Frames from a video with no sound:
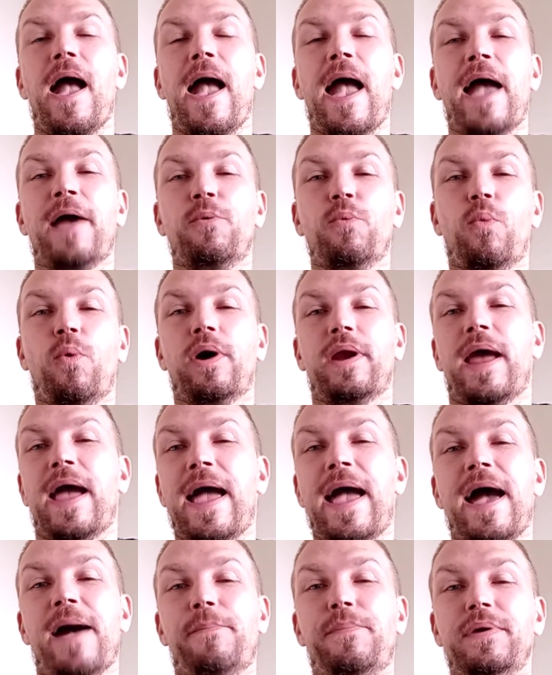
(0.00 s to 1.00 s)
And what
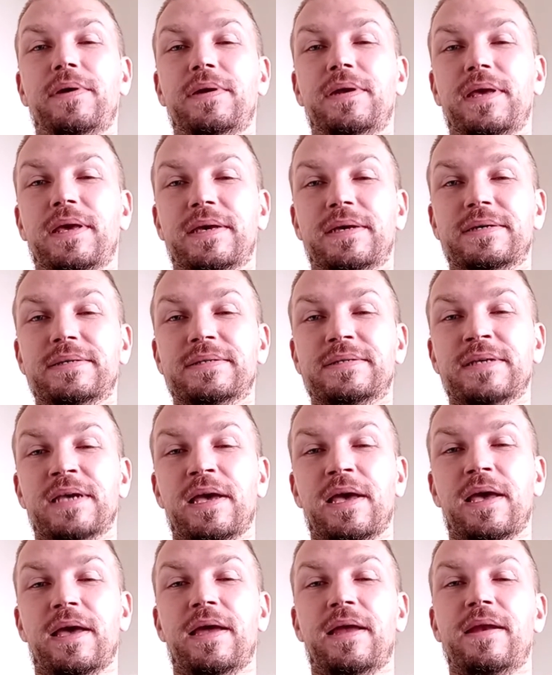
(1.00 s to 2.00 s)
happened is,
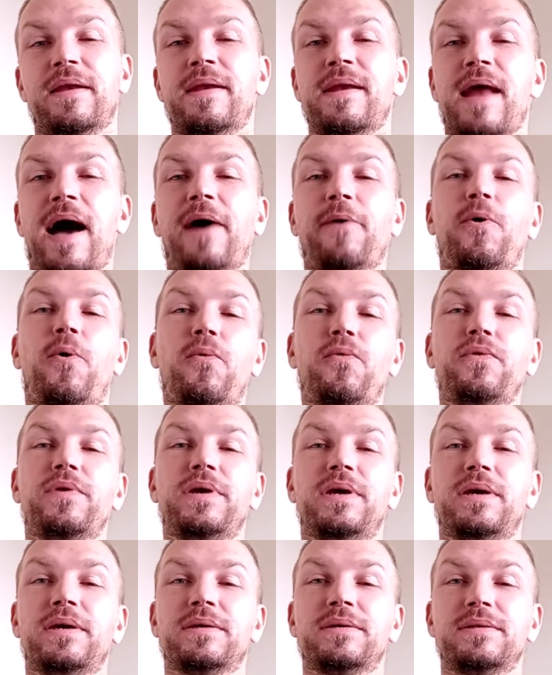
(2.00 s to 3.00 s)
not
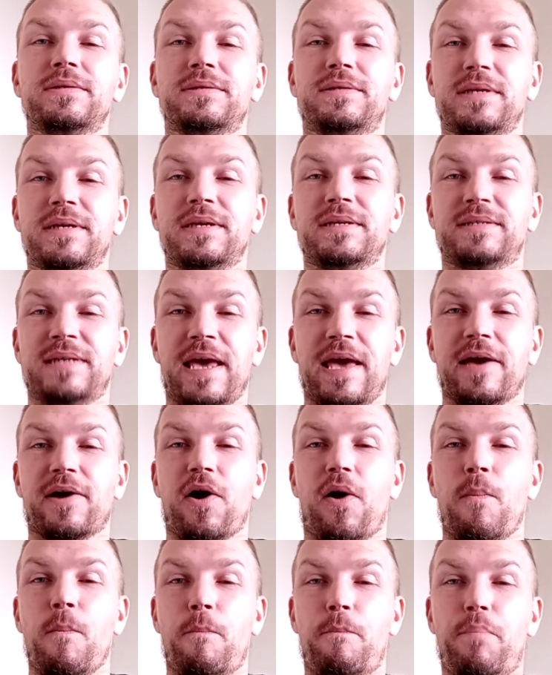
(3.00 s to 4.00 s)
only did he
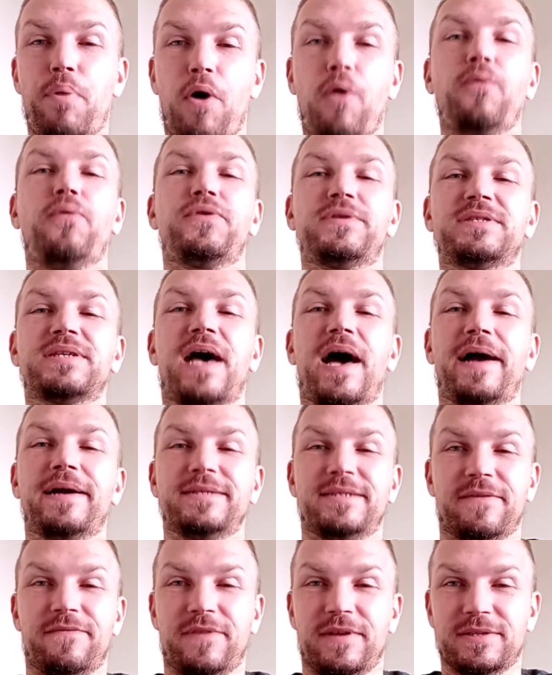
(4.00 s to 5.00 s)
take both
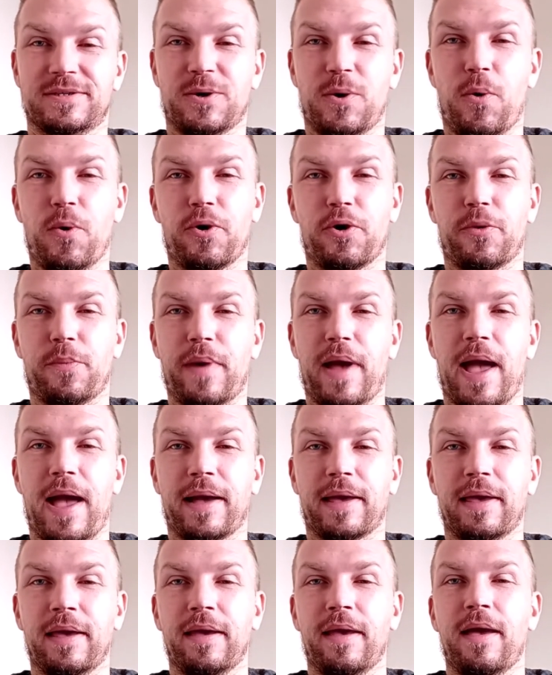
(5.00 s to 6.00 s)
sides of this
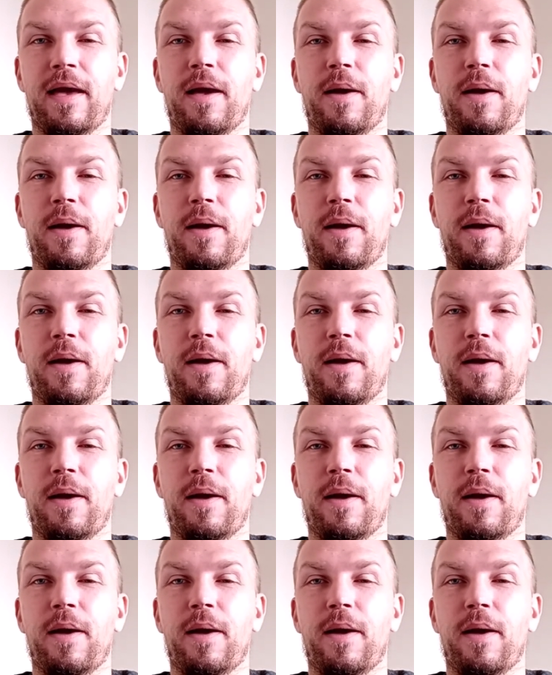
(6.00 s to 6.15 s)
quarterback,